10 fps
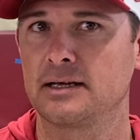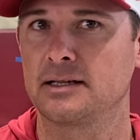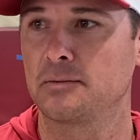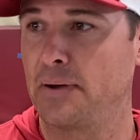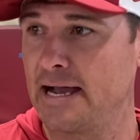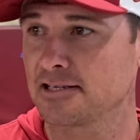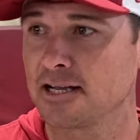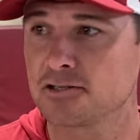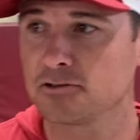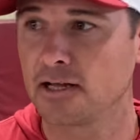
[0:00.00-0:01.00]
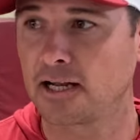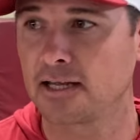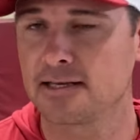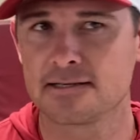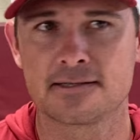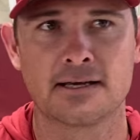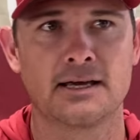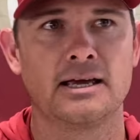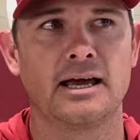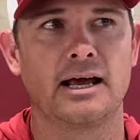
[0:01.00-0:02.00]
in the pass catcher that he is
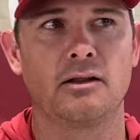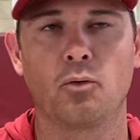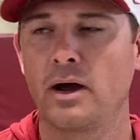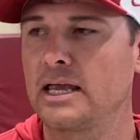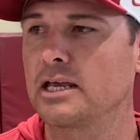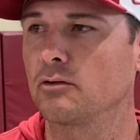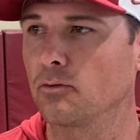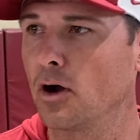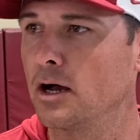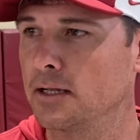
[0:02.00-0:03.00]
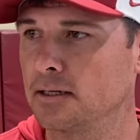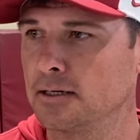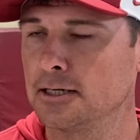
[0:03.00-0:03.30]
and the way he can run.